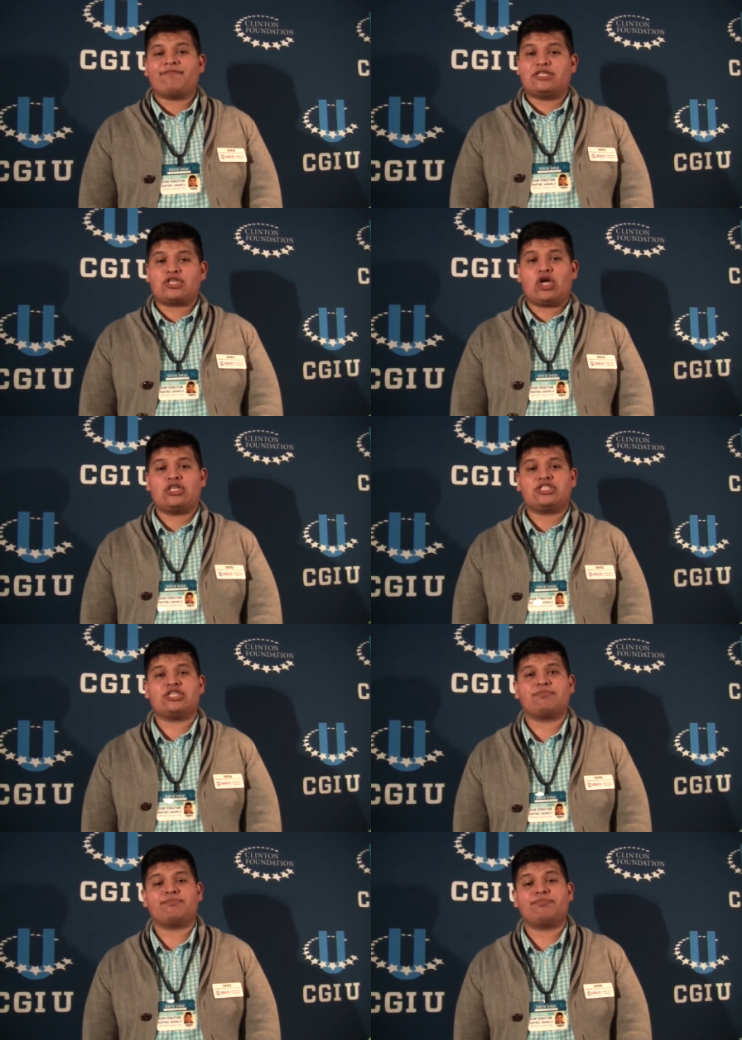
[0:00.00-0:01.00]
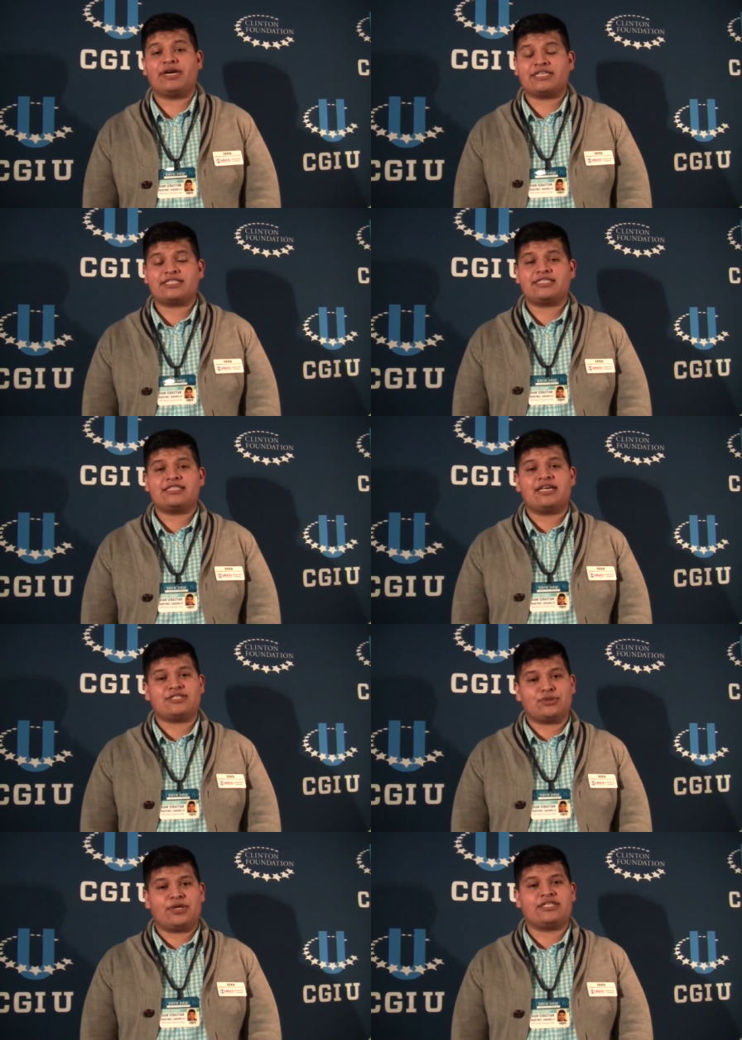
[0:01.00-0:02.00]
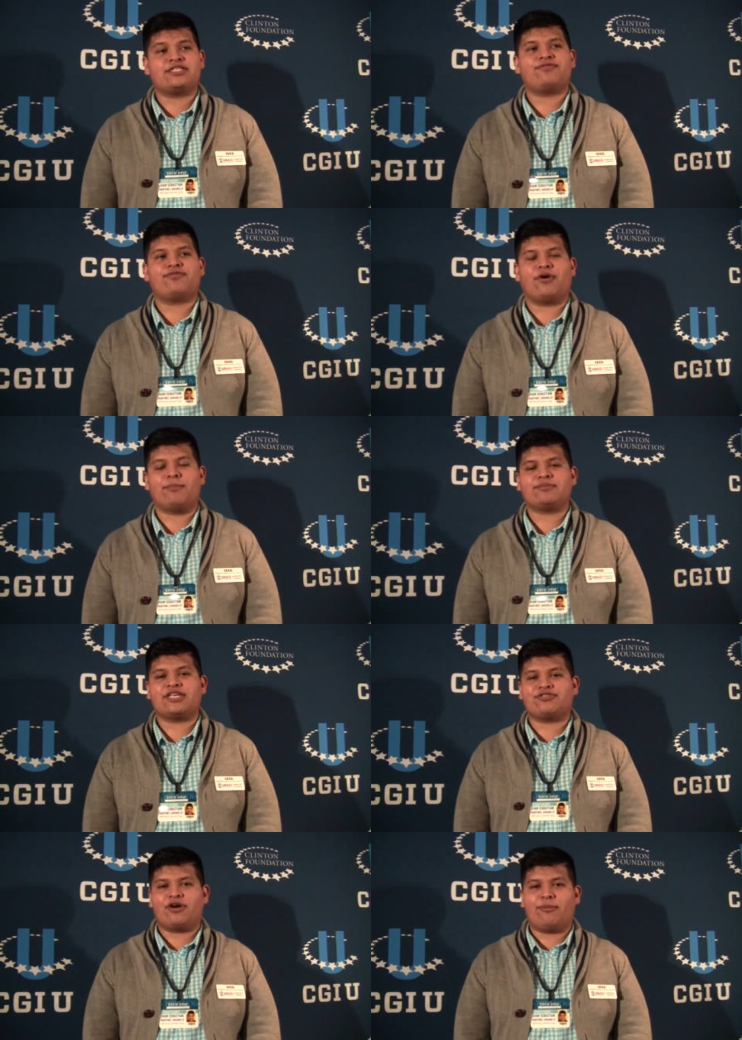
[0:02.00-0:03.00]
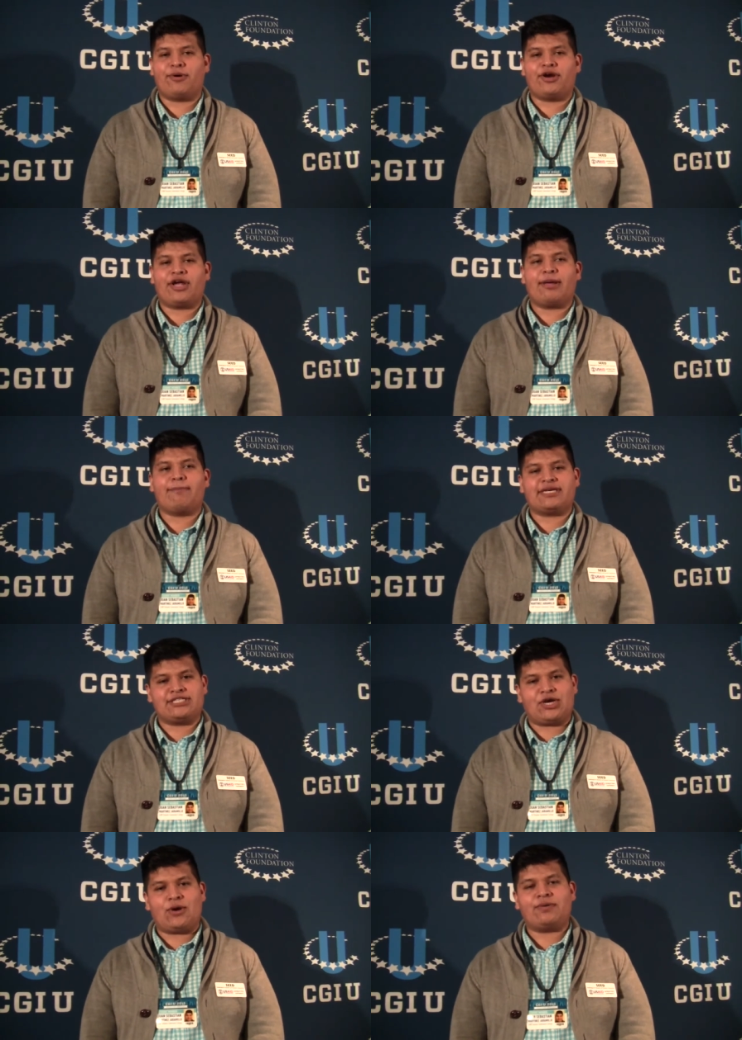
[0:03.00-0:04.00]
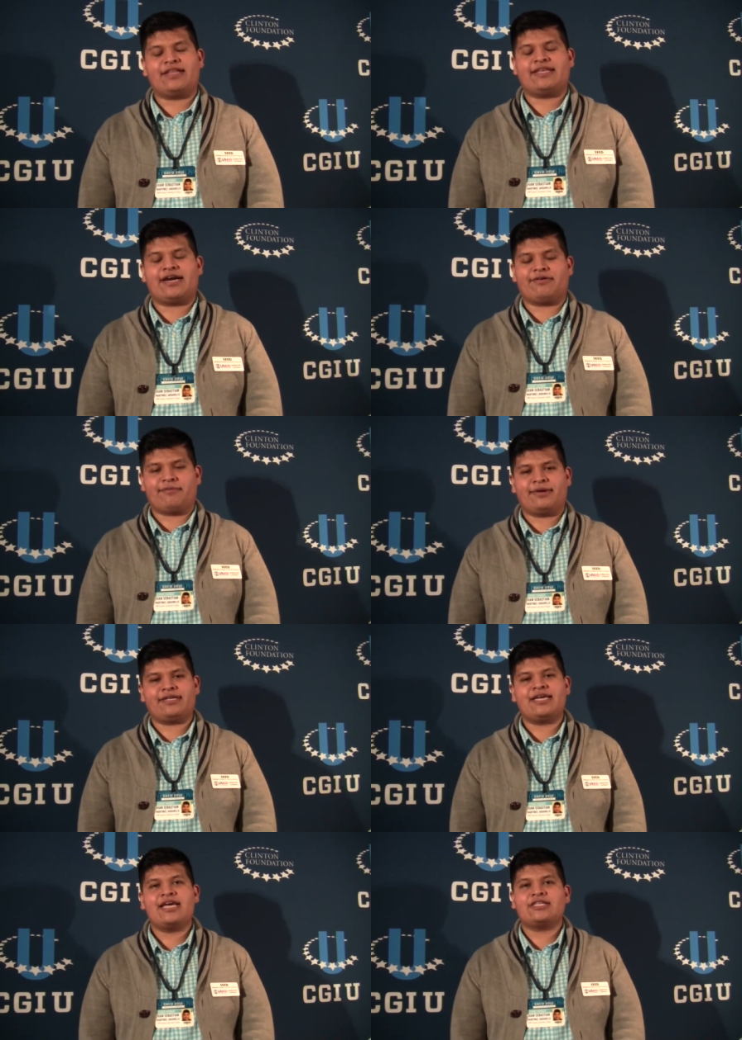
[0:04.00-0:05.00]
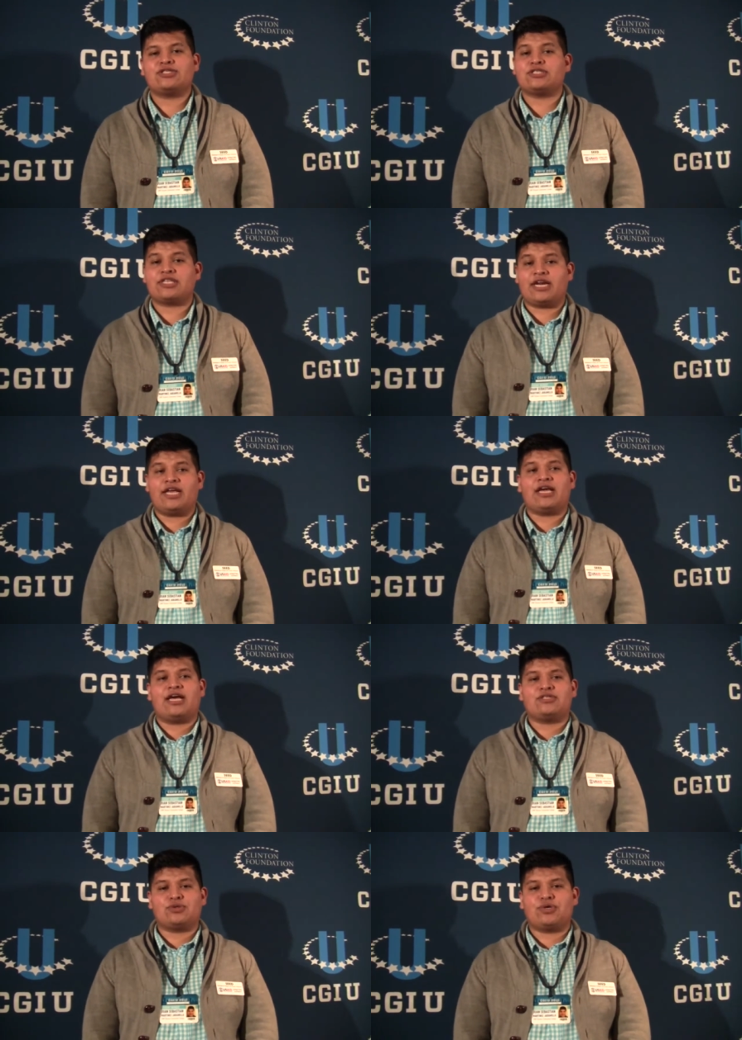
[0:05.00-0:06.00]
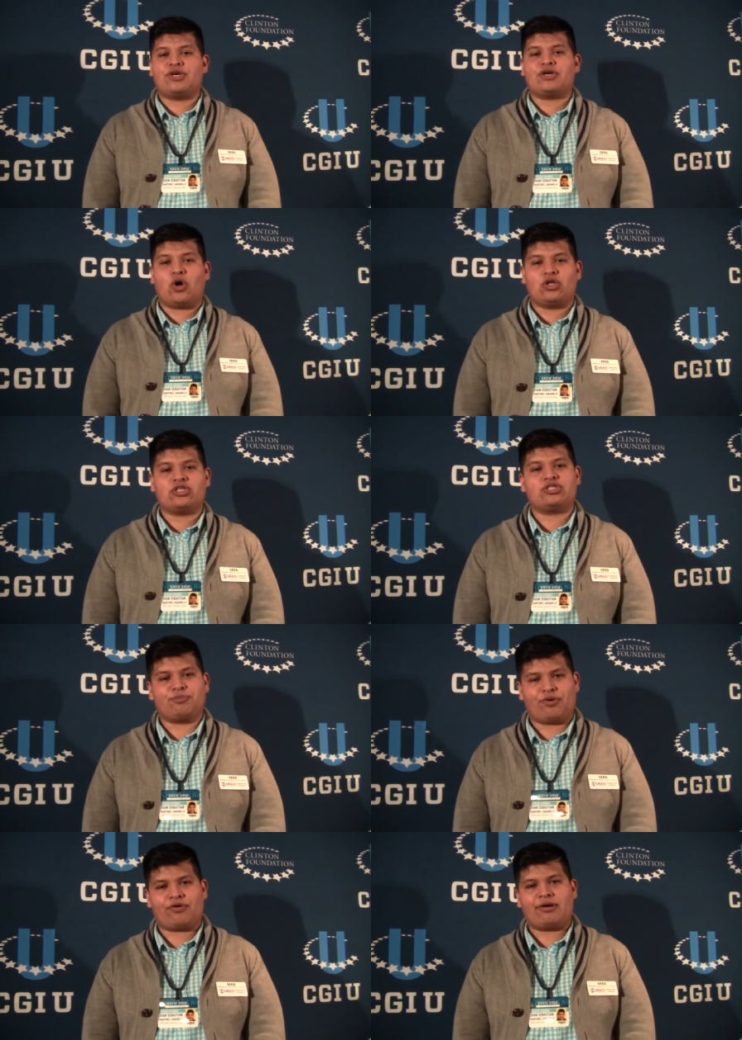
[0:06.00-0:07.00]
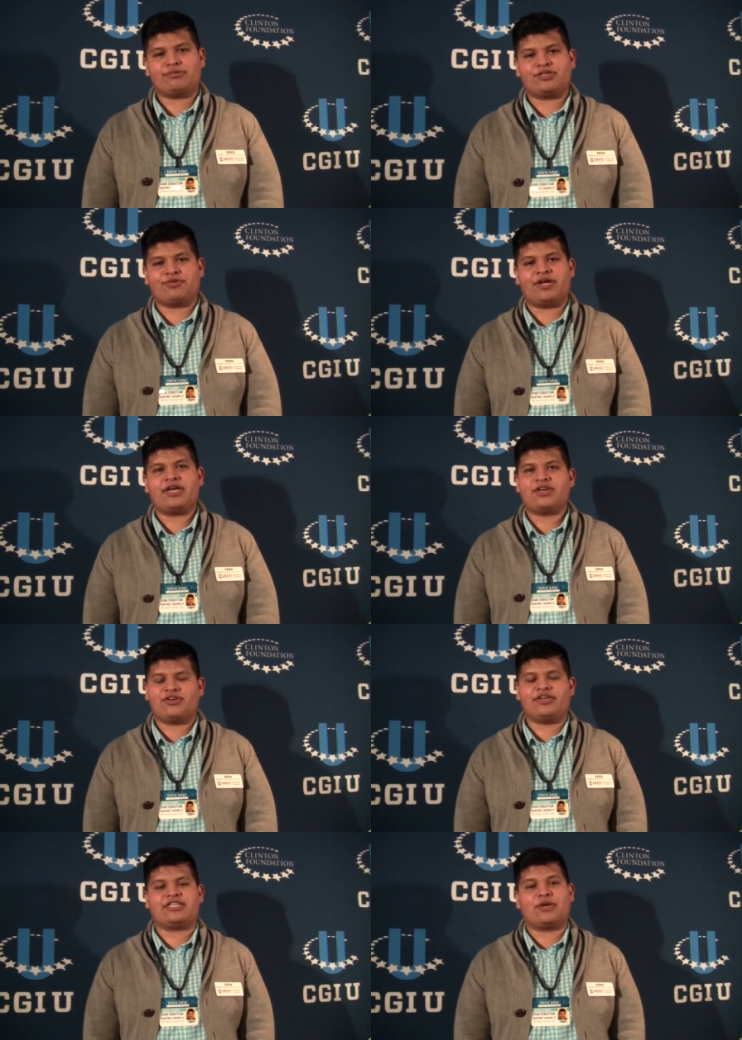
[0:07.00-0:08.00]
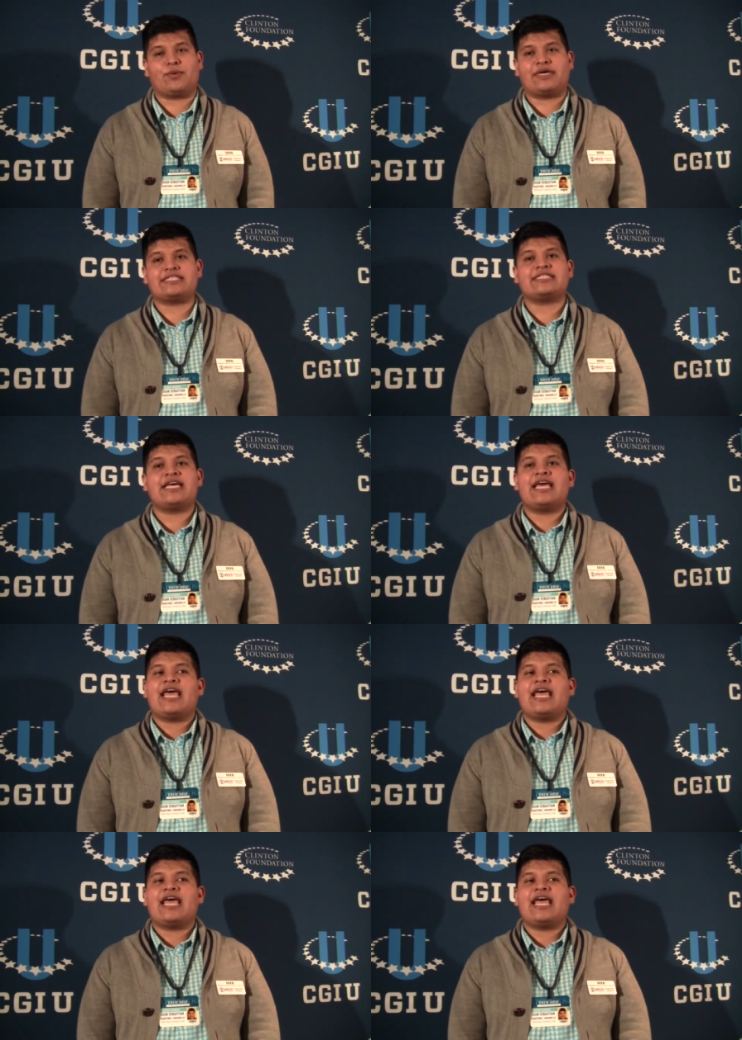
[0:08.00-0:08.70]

This scholarship brings students from Central America, Mexico, and the Caribbean to study a two-year college program degree here in the U.S.